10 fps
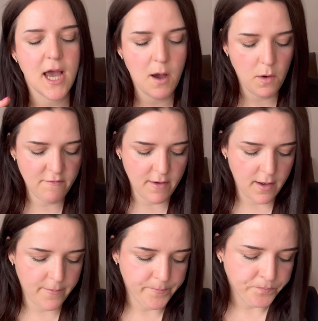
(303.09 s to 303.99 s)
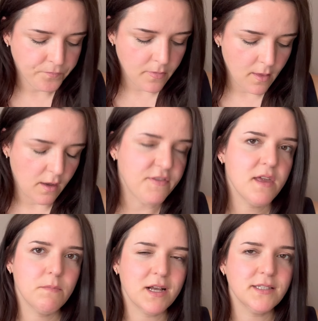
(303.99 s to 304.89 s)
However, I
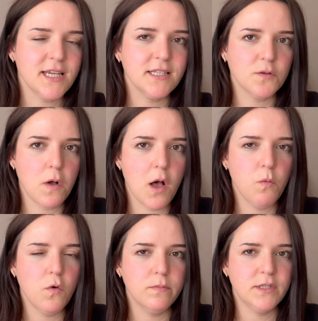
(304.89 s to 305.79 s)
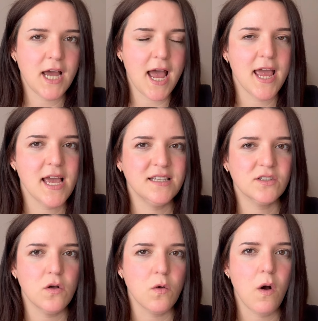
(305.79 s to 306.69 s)
think because it is quite a warm day, it's
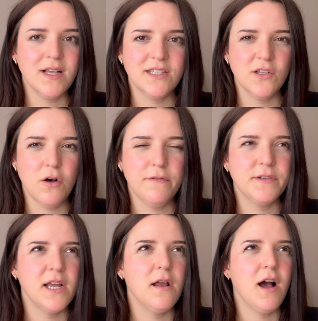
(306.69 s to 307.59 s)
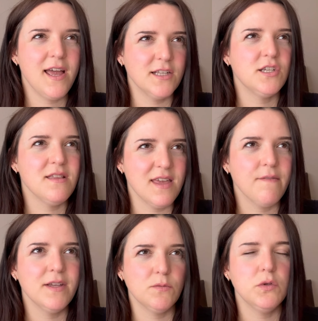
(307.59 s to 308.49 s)
gone quite soft. And I actually
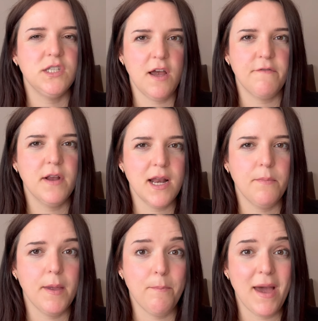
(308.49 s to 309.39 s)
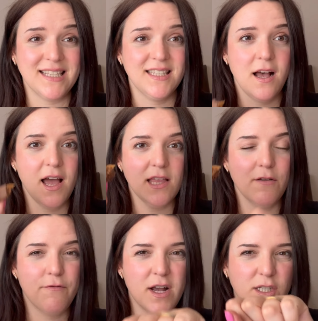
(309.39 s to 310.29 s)
think this would definitely be better in the
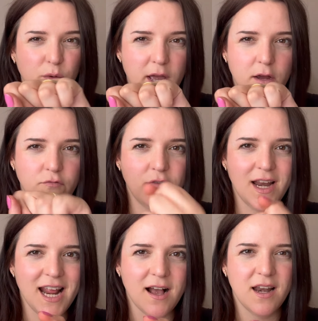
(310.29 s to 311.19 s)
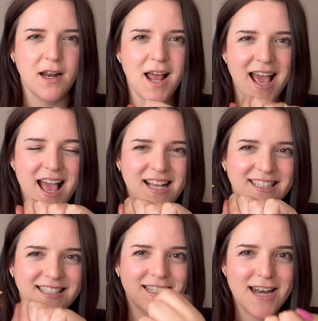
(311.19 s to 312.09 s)
fridge where you could really kind of like
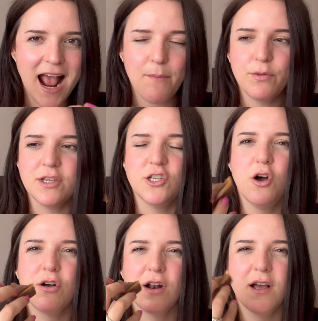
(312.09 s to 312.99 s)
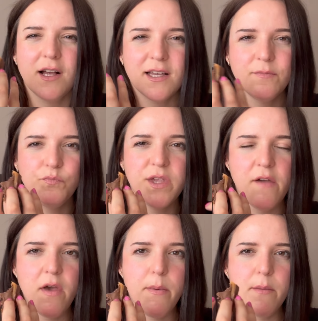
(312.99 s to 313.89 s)
snap crunch the it. Chocolate,
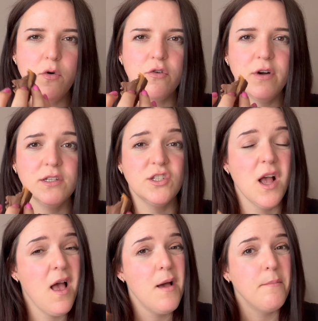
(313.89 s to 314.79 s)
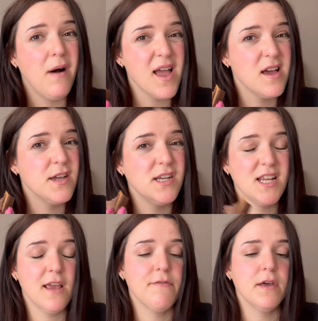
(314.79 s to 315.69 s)
give it a bit more crunch. Might hurt your
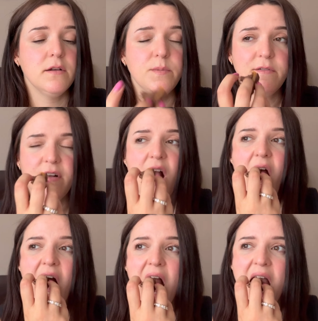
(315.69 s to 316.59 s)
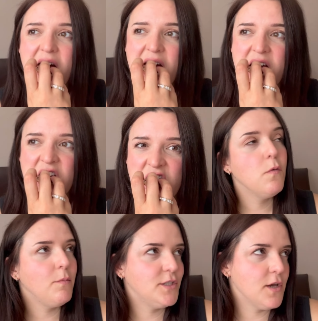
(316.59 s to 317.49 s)
teeth though, to be fair.
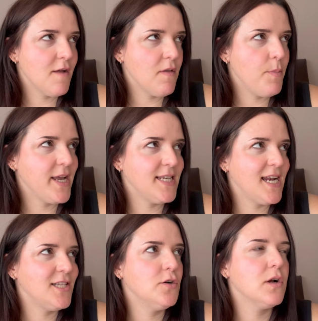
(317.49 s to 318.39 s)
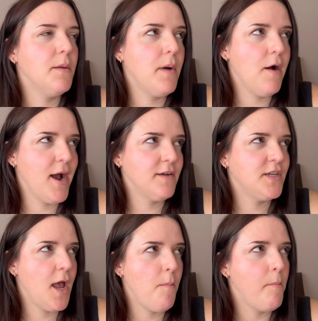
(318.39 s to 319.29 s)
What would you give the Big Daddy chocolate bar out of
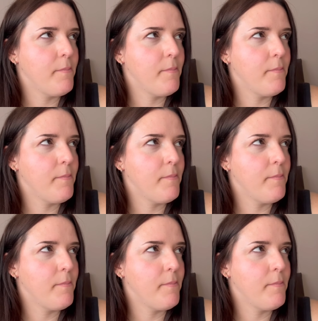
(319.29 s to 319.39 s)
10?